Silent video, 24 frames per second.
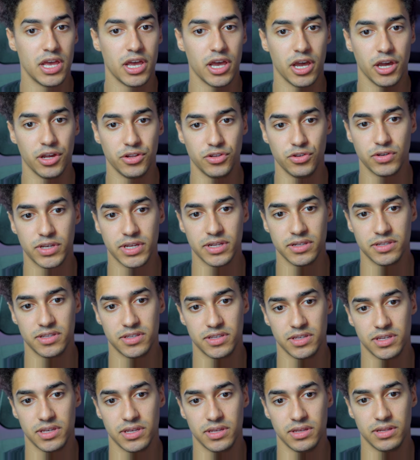and you can
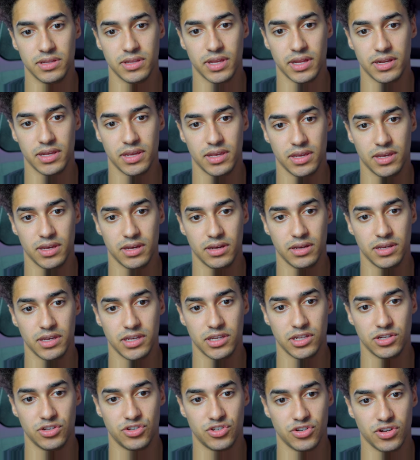see that here
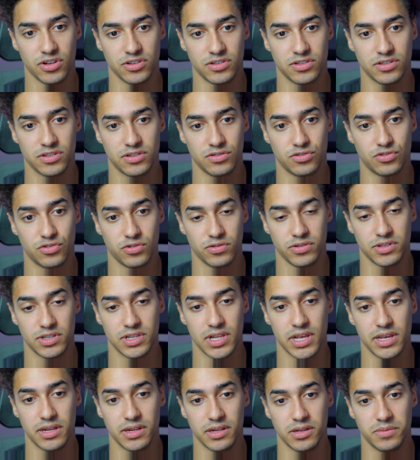it just
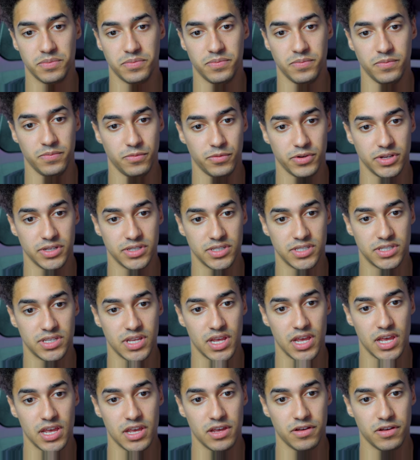translated with